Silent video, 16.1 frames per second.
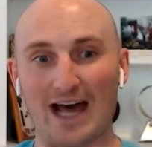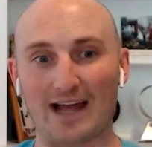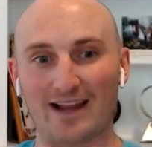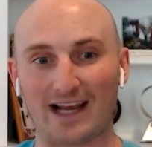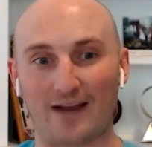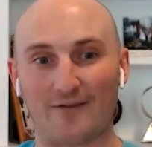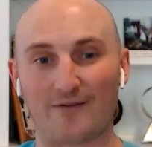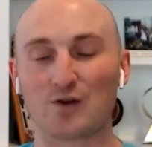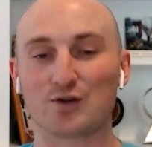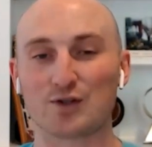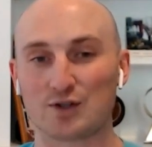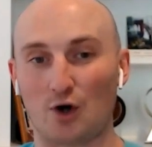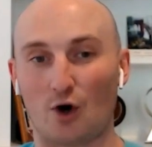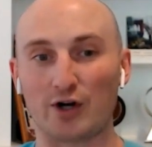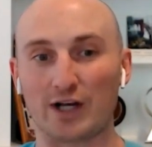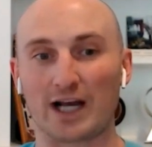Like, if you're
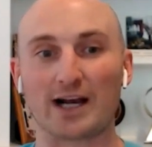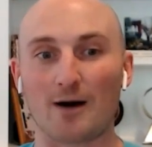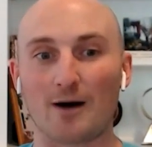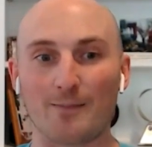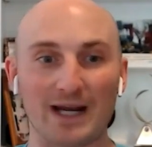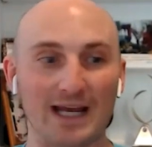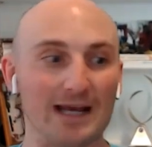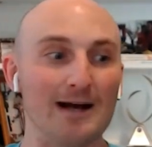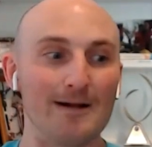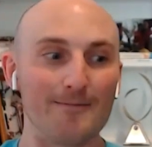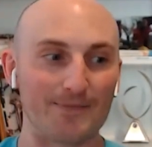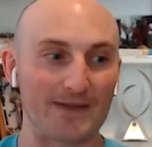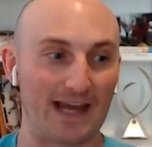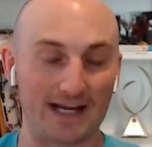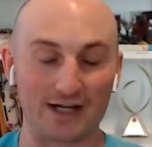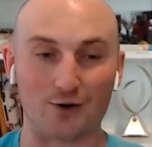starting a company,
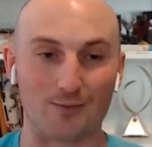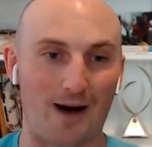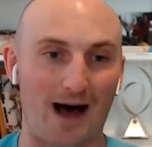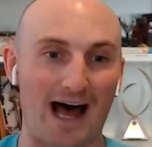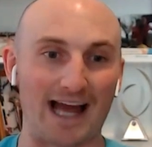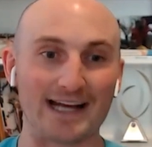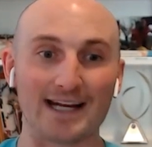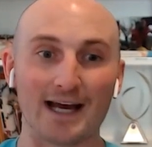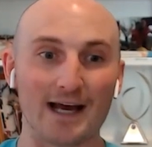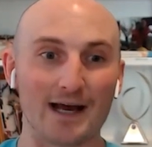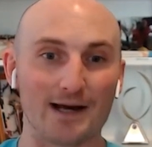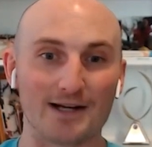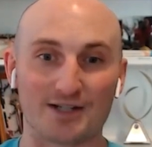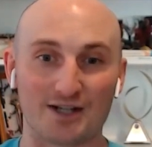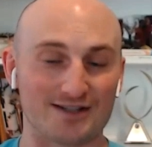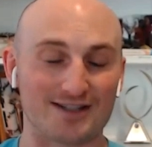in your mind,
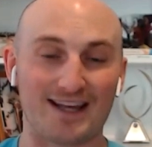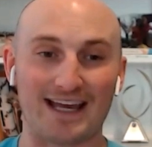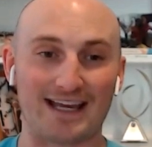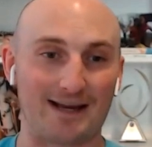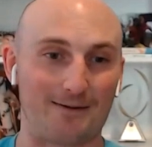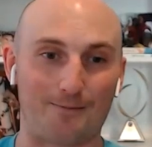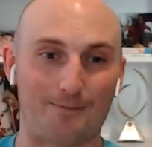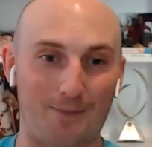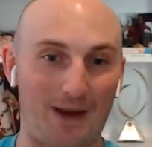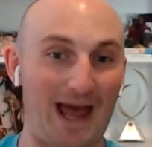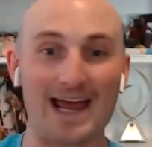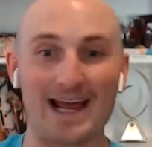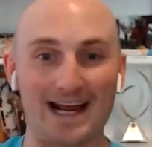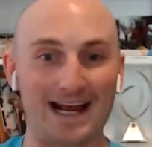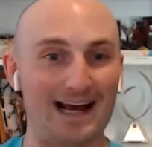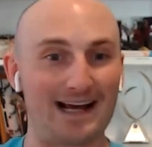just like
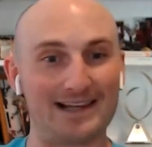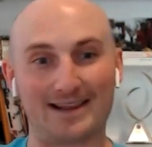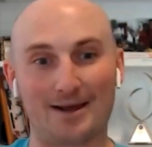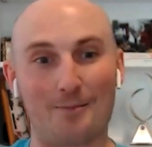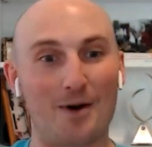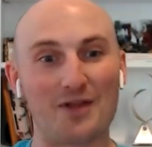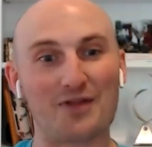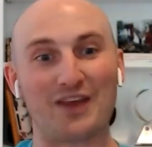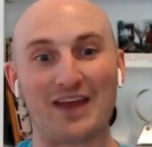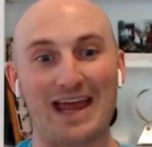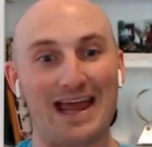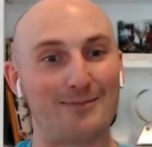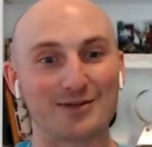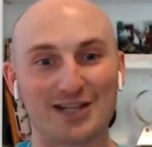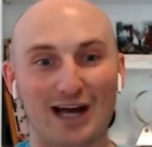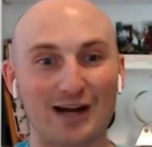paying the monthly
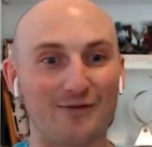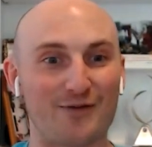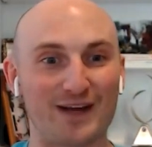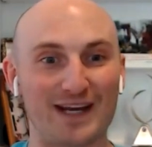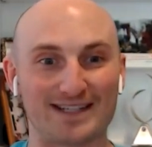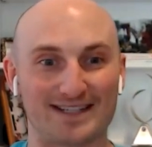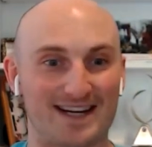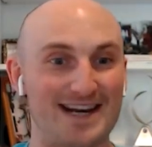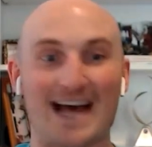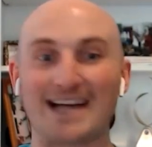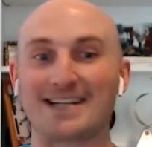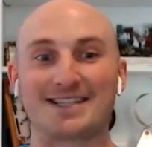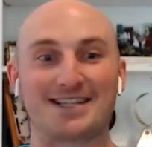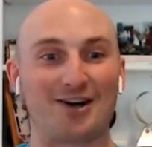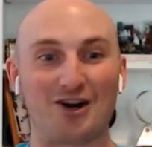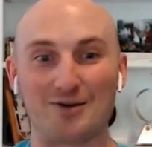Amazon fee is a
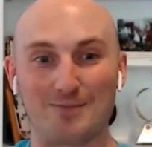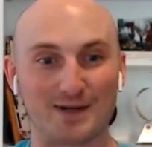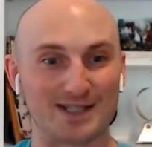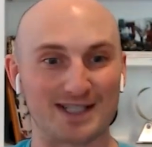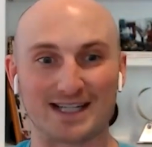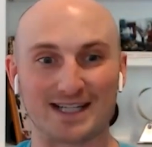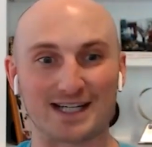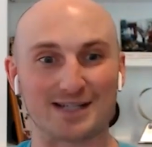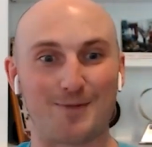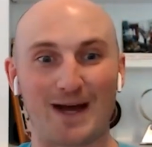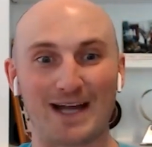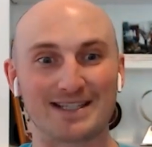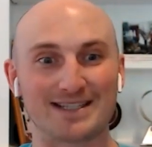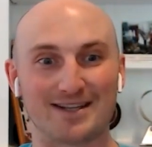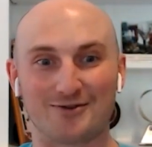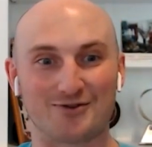necessary business expense,
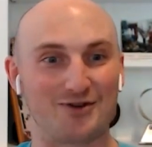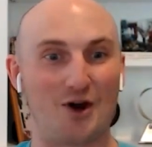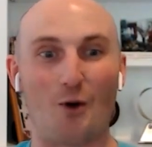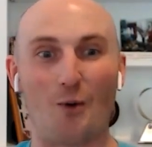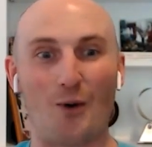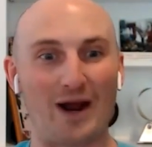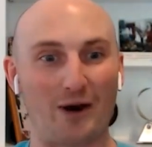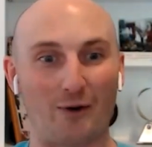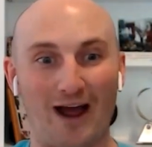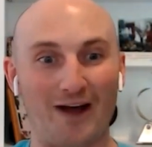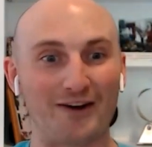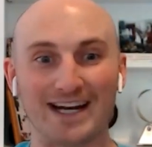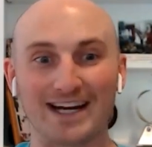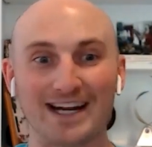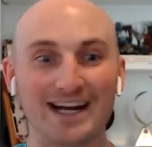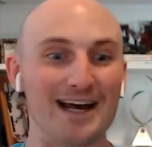there's no way around it,